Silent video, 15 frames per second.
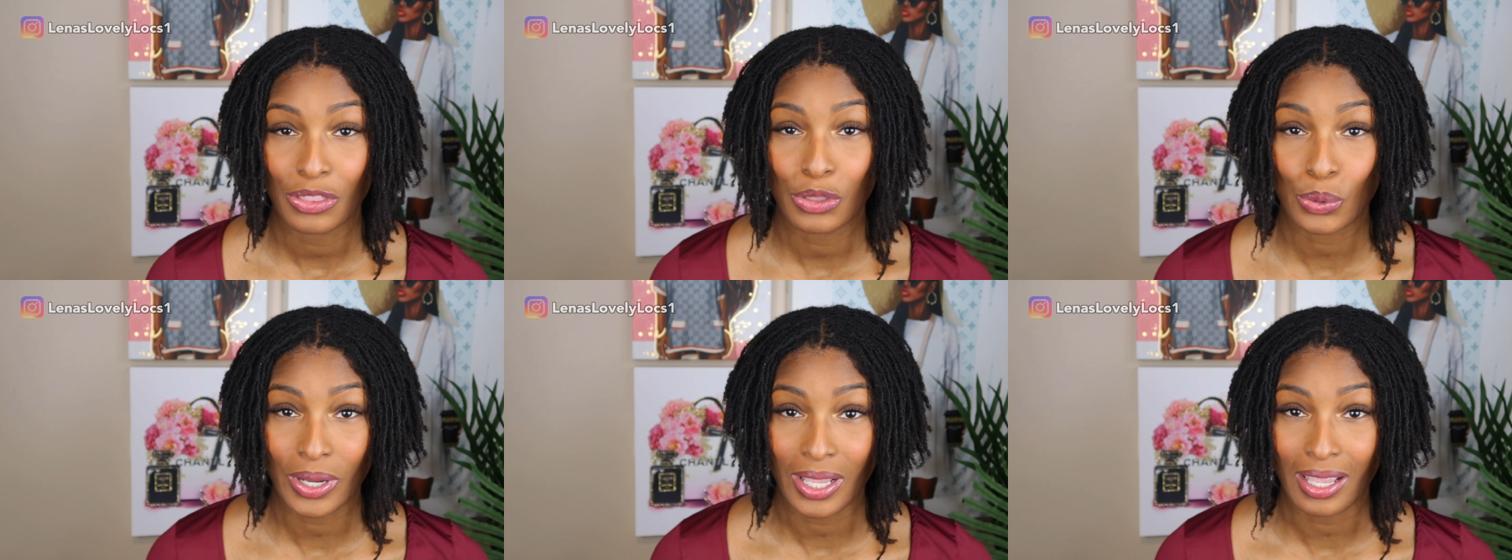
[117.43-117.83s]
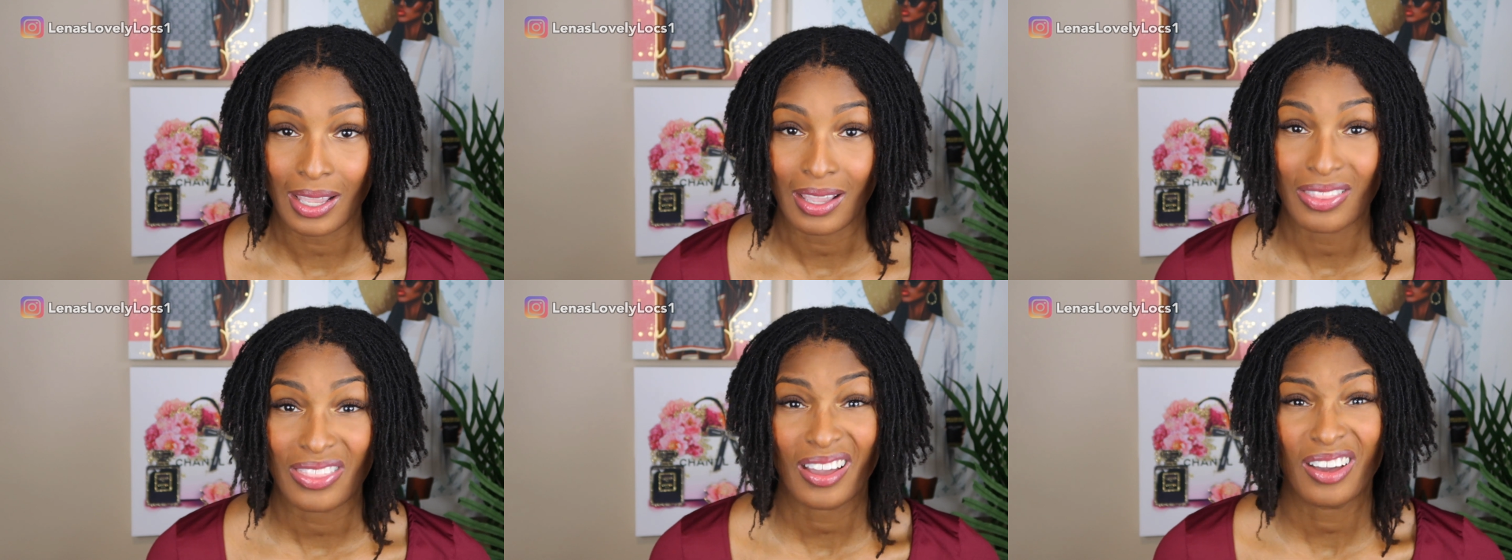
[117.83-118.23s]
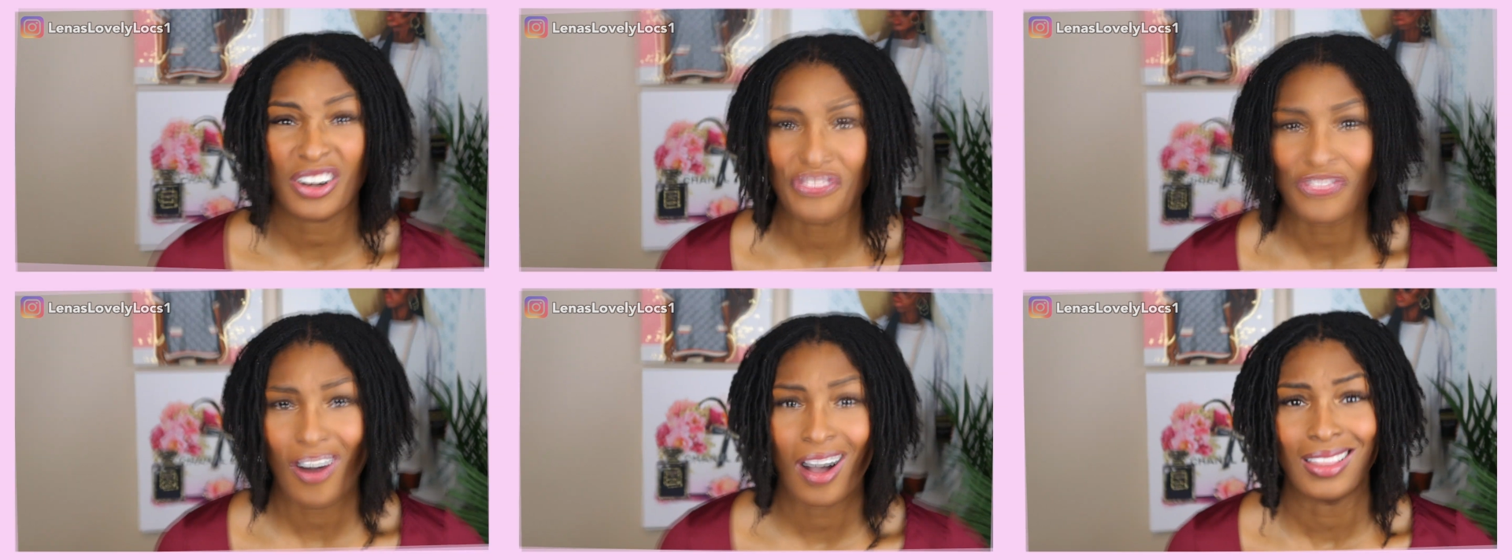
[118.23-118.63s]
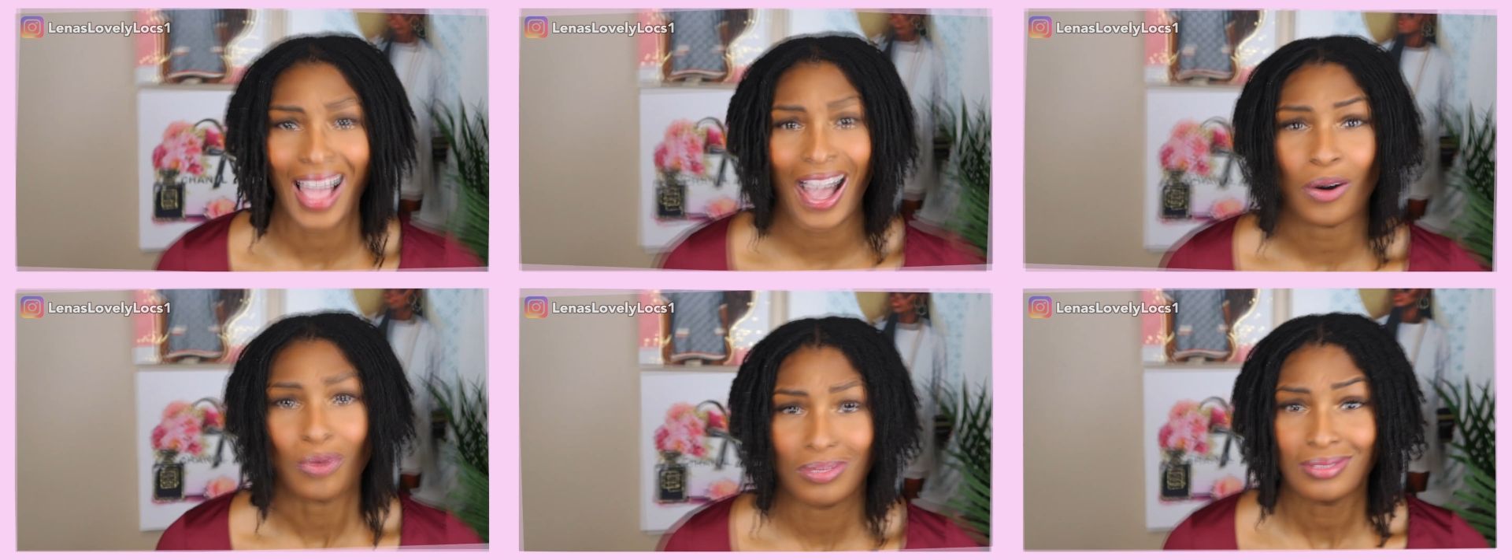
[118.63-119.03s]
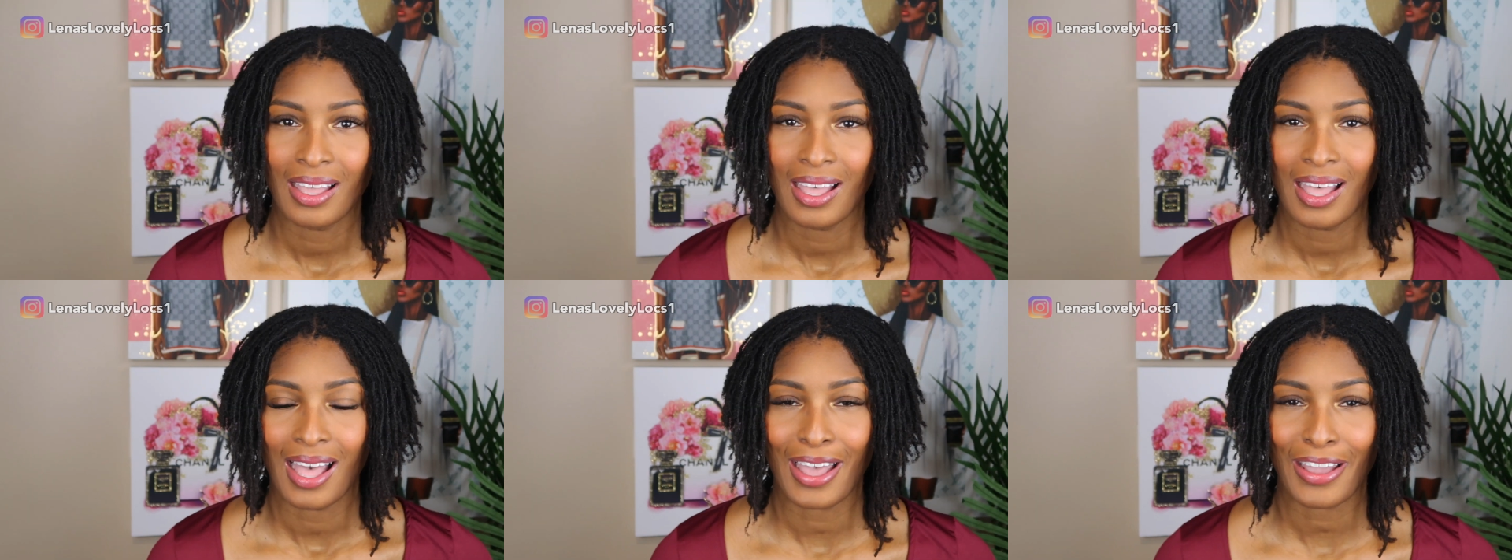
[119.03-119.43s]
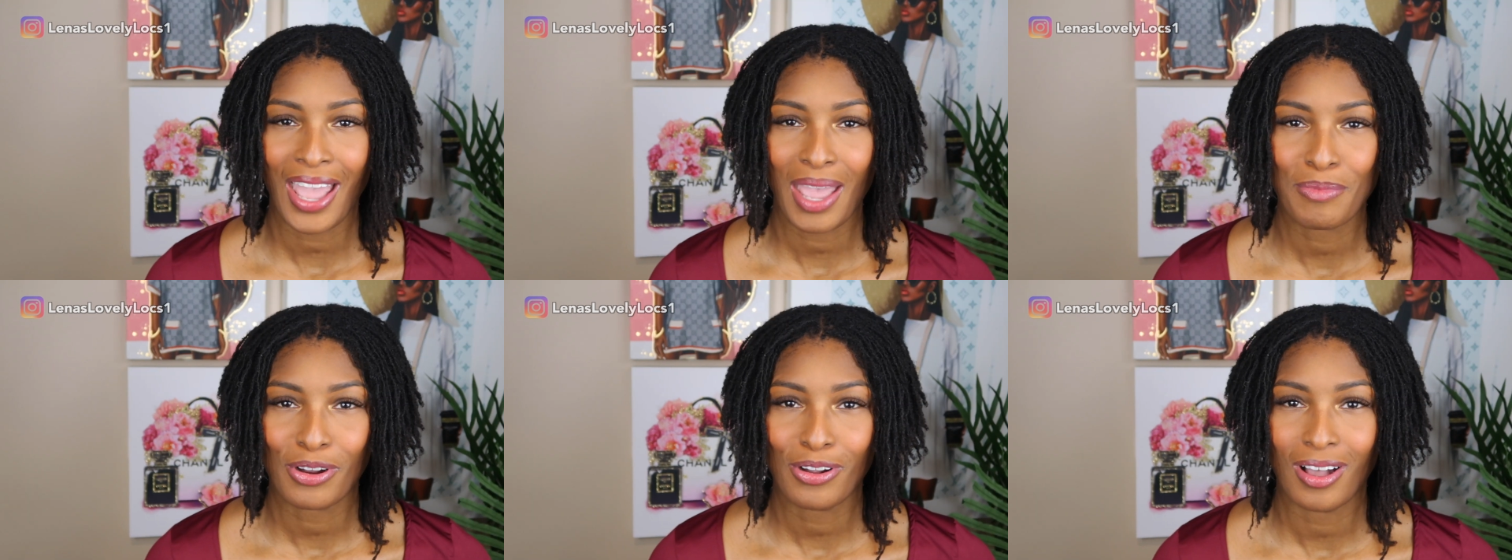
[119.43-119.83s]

3, they're going to fall out. I came